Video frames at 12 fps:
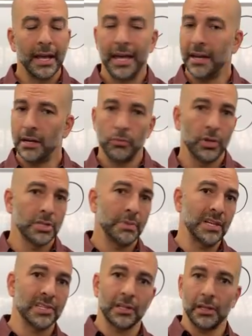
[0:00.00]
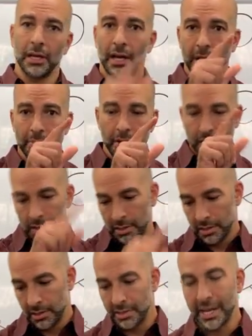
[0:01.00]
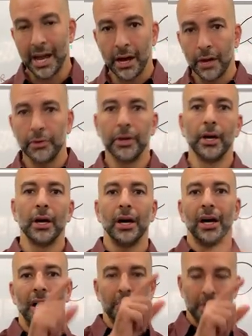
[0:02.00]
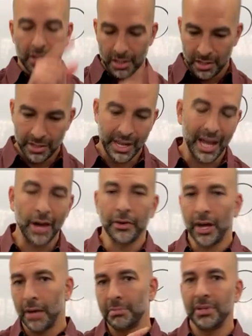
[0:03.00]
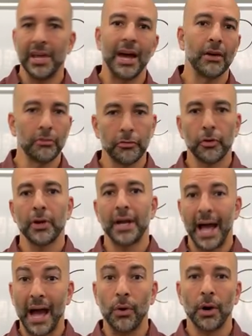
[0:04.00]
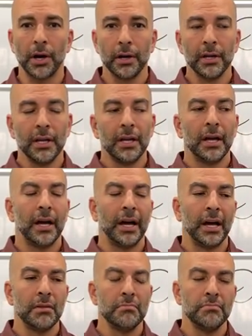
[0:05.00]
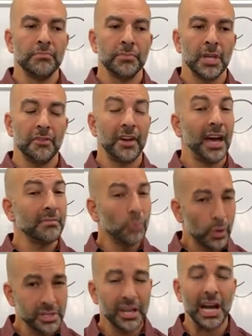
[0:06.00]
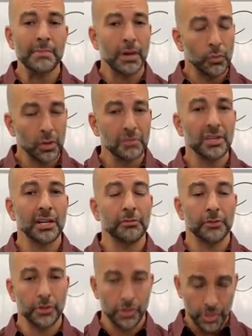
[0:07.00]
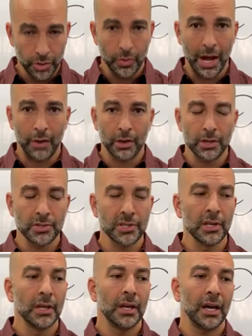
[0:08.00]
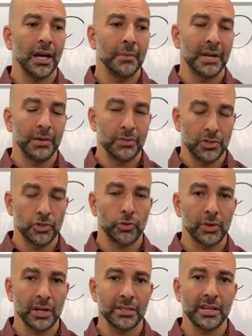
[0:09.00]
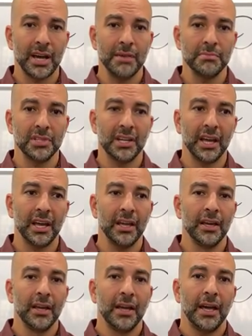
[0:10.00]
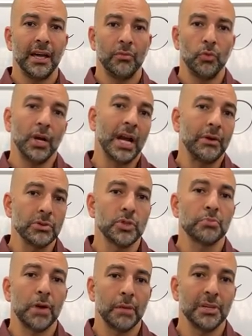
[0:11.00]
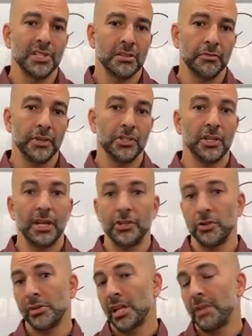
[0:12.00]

And it was basically up, down, up, down, up, down for an hour. Um, if I had more time, I would have done it for two hours, uh, but I was short on time today and one hours is probably sufficient. And during